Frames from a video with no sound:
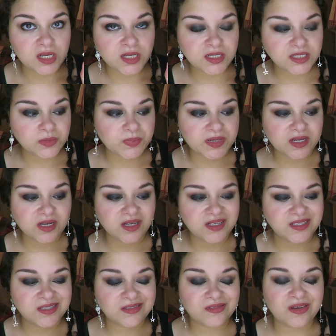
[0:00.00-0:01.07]
is,
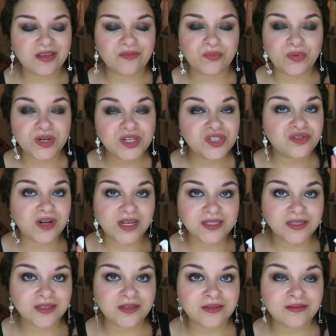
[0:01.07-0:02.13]
because if we're dry
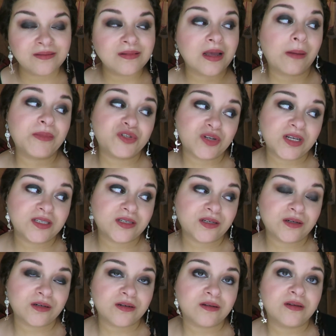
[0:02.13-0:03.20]
skin, I'm a dry
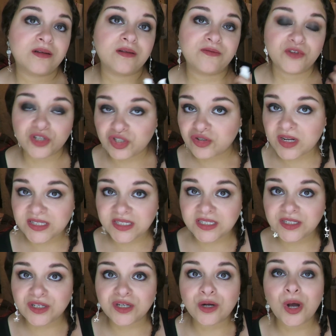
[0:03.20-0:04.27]
skin girl, and if you're a dry
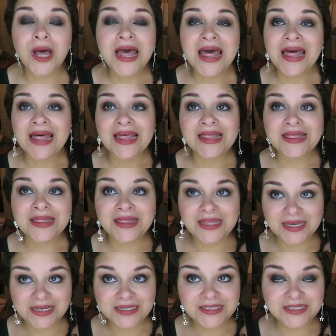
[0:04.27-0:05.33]
skin girl,
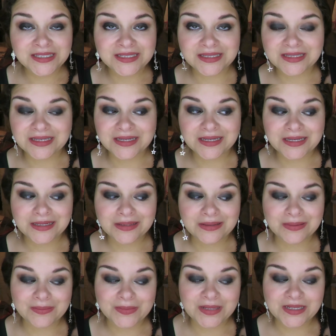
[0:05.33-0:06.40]
this
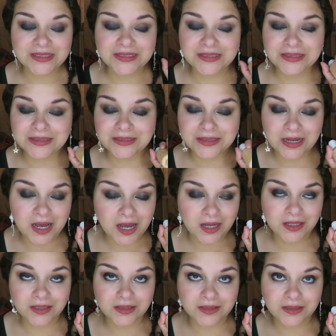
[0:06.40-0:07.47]
is
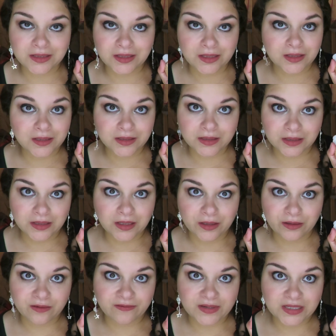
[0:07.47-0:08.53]
not gonna look good
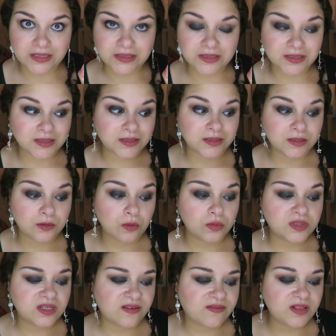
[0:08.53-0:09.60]
on your face. So
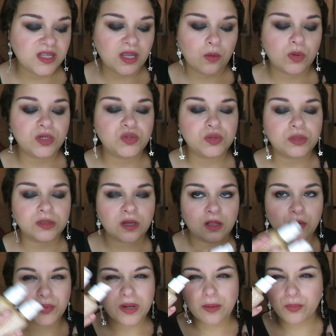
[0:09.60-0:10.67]
definitely I want to do a
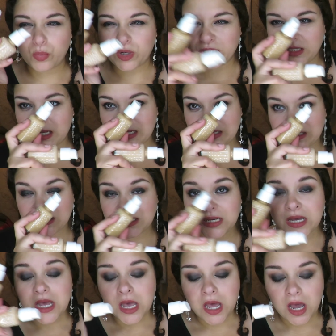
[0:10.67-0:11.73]
Colourpop wear test
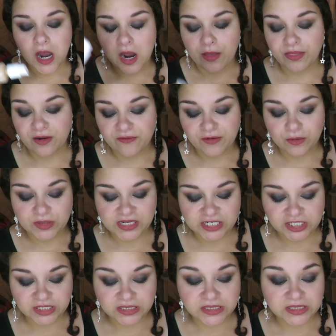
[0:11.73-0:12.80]
on their
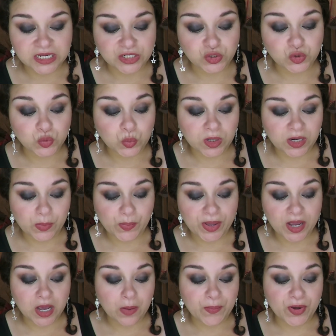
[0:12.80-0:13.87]
foundations. I do want to
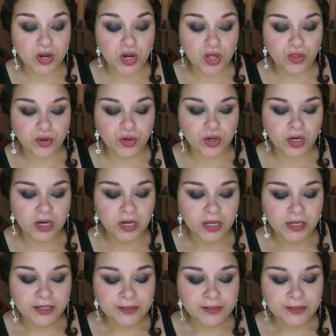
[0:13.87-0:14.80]
pick up another